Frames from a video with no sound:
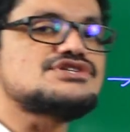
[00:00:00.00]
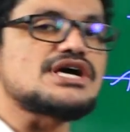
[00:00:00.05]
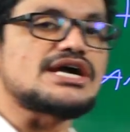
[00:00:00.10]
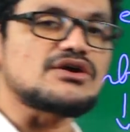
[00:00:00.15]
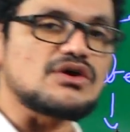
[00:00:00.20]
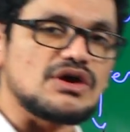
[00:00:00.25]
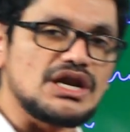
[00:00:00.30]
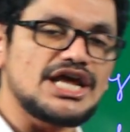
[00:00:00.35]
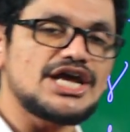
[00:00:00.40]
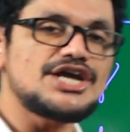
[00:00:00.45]

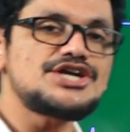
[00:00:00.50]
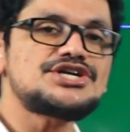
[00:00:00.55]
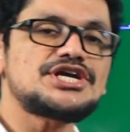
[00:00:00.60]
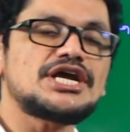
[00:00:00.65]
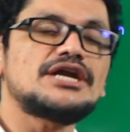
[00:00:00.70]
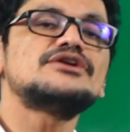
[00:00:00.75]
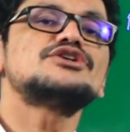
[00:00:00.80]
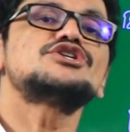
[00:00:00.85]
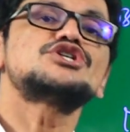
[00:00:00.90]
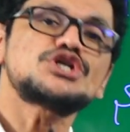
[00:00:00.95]

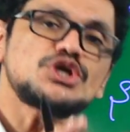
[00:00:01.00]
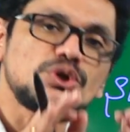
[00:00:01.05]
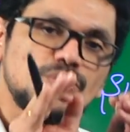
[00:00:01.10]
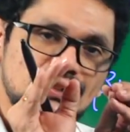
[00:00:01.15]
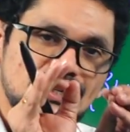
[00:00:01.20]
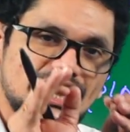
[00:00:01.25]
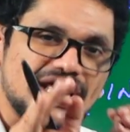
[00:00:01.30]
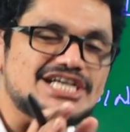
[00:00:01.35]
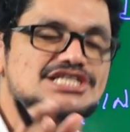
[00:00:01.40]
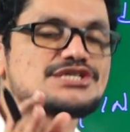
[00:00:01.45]
circulation should
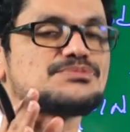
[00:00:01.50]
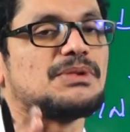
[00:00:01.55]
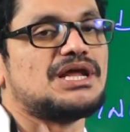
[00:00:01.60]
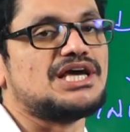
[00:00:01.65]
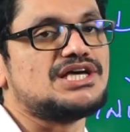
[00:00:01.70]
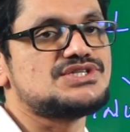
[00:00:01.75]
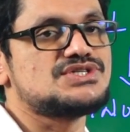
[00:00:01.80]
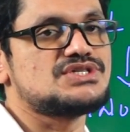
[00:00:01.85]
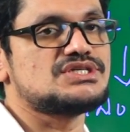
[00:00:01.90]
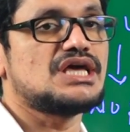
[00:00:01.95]
take
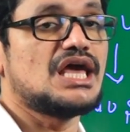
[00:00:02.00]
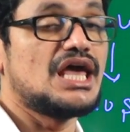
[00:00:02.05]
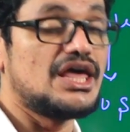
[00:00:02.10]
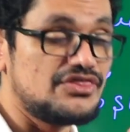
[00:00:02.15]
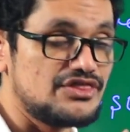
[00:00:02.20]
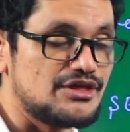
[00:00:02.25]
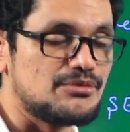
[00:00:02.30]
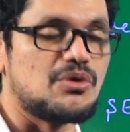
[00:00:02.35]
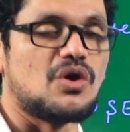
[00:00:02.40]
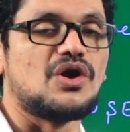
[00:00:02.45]
place
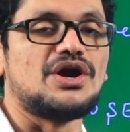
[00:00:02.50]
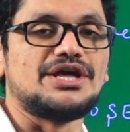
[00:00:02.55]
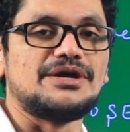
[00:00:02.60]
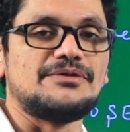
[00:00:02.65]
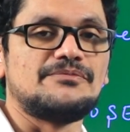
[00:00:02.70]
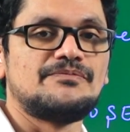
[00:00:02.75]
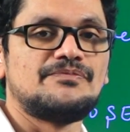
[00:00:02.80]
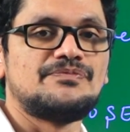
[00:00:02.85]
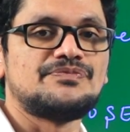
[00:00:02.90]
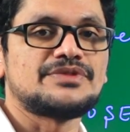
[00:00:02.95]
in the body.
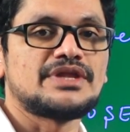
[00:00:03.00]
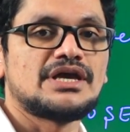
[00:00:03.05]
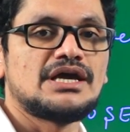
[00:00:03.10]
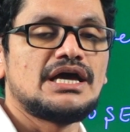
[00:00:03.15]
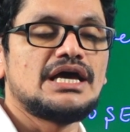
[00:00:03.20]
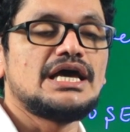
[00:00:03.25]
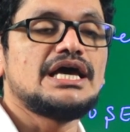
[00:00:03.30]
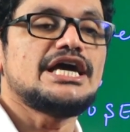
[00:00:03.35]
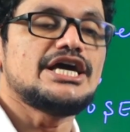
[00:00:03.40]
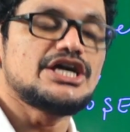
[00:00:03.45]

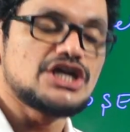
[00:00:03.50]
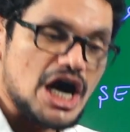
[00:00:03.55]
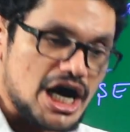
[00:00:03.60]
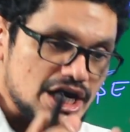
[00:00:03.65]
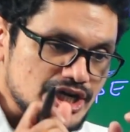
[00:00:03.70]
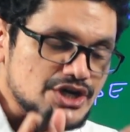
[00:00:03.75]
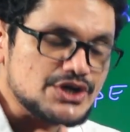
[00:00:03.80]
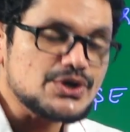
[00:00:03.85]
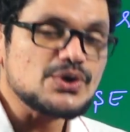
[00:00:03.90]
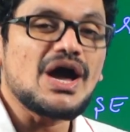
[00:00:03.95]
In
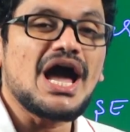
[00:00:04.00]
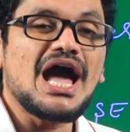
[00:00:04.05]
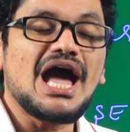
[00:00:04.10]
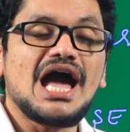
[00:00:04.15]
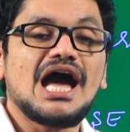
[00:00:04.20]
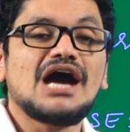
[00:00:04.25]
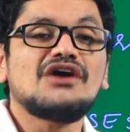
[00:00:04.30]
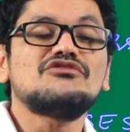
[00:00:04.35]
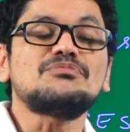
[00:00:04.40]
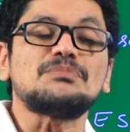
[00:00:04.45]
order to
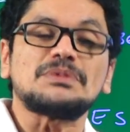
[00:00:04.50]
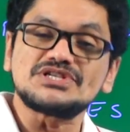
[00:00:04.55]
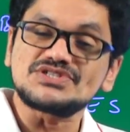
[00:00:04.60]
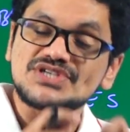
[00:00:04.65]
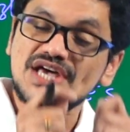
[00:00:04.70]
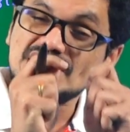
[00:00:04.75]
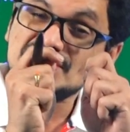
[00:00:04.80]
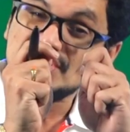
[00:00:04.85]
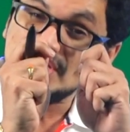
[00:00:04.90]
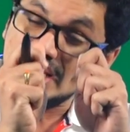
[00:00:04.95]
have
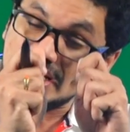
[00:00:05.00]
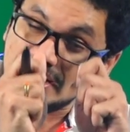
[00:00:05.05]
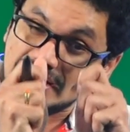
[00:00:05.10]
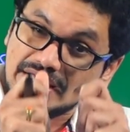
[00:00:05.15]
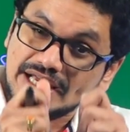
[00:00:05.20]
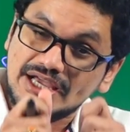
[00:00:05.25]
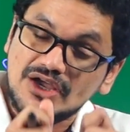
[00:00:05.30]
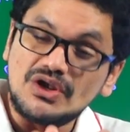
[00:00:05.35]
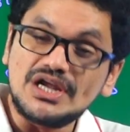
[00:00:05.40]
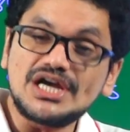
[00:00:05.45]
precisely
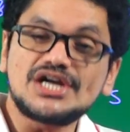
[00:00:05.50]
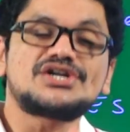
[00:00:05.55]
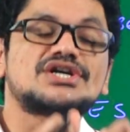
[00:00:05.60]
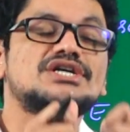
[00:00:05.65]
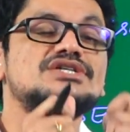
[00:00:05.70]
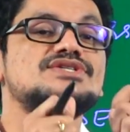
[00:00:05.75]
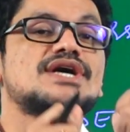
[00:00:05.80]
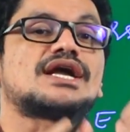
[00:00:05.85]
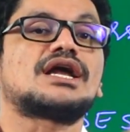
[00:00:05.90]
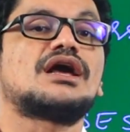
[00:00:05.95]

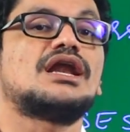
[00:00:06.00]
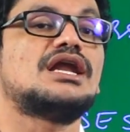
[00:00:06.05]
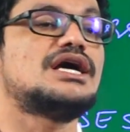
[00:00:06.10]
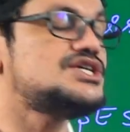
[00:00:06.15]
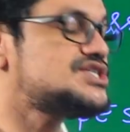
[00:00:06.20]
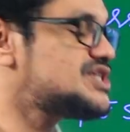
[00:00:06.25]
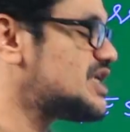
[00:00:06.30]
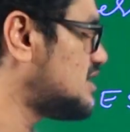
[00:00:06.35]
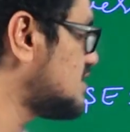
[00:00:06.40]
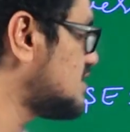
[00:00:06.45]
regulated circulation,